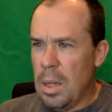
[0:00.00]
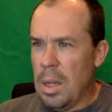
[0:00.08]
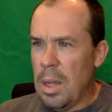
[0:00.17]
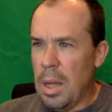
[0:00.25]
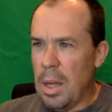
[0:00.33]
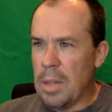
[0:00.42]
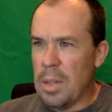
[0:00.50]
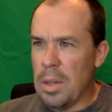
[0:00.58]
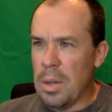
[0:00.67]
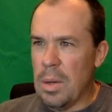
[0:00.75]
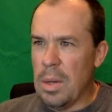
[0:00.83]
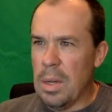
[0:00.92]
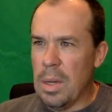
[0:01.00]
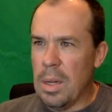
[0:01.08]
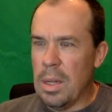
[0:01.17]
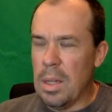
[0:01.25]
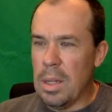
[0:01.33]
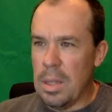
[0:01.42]
Yeah,
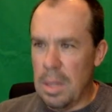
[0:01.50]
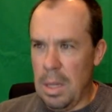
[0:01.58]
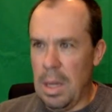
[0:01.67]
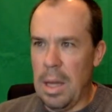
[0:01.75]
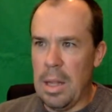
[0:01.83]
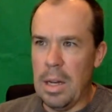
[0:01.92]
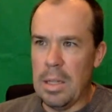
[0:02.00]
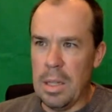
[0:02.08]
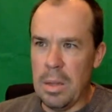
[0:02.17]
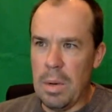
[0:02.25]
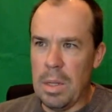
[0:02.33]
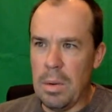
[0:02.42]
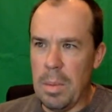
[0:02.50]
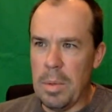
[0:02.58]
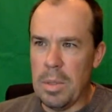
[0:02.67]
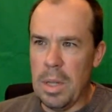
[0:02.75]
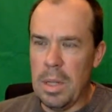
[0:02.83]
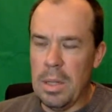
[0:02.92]
so the guy that I sent the right to
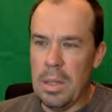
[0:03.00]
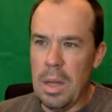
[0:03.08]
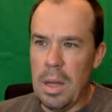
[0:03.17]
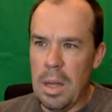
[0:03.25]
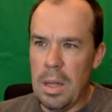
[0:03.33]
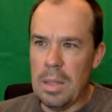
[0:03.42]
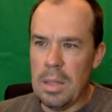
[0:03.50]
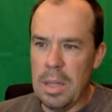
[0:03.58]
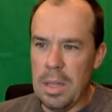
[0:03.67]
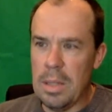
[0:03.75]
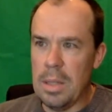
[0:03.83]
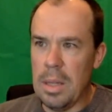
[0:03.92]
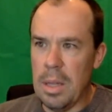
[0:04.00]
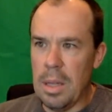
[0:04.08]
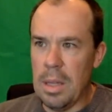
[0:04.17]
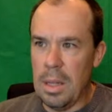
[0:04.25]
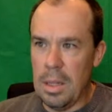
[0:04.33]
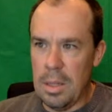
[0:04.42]
represent says,
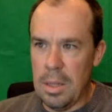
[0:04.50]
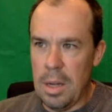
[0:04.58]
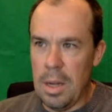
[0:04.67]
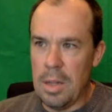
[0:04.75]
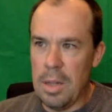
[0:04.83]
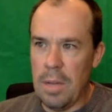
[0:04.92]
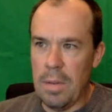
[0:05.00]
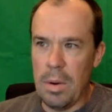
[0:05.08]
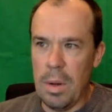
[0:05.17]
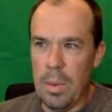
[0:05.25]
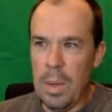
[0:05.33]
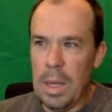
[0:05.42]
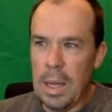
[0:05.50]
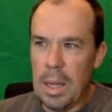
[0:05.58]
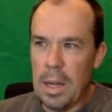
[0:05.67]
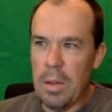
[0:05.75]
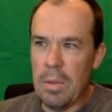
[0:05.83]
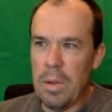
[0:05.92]
thanks, Josh. Have a great
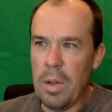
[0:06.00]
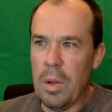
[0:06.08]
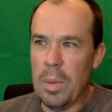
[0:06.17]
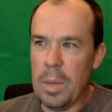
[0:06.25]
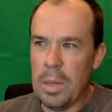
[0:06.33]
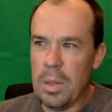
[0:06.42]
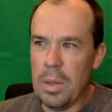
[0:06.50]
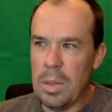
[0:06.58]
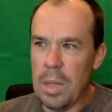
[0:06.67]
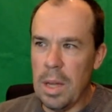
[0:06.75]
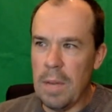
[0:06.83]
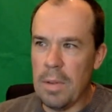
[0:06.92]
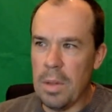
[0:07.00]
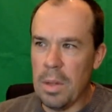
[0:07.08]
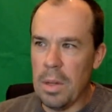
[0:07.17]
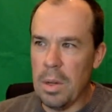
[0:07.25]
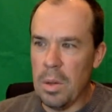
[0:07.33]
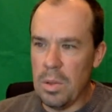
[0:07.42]
weekend. I'll follow up on Tuesday after
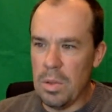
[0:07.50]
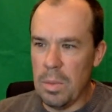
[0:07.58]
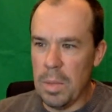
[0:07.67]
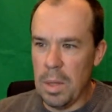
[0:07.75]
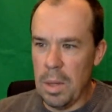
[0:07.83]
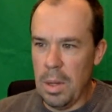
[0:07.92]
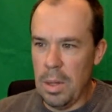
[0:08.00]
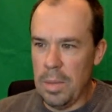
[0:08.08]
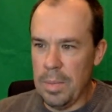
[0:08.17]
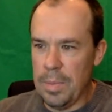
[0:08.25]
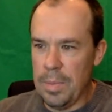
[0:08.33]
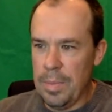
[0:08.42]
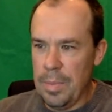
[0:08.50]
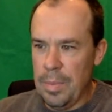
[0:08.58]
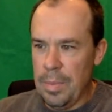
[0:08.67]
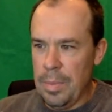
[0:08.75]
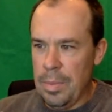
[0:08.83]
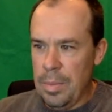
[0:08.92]
the notes from the call.
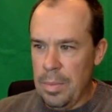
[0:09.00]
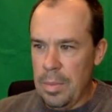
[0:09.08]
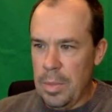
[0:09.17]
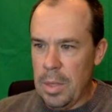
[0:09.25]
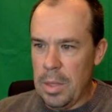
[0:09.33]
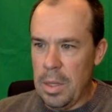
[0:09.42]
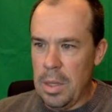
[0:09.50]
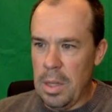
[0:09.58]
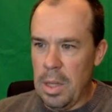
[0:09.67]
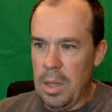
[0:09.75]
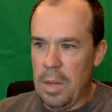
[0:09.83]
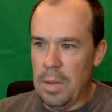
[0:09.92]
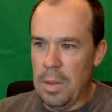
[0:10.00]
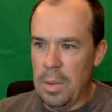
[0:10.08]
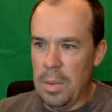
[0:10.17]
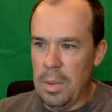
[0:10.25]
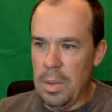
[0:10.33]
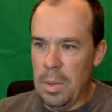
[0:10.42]
I'll send a thank you
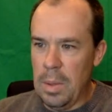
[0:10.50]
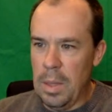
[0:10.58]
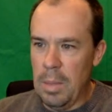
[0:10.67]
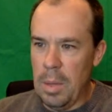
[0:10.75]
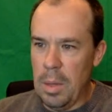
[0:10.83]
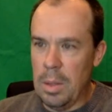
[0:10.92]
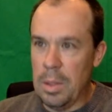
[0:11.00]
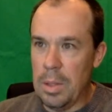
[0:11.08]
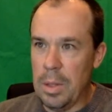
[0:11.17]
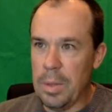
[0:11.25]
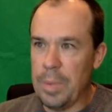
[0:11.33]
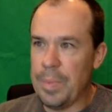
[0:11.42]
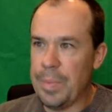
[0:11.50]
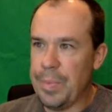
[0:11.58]
to him also.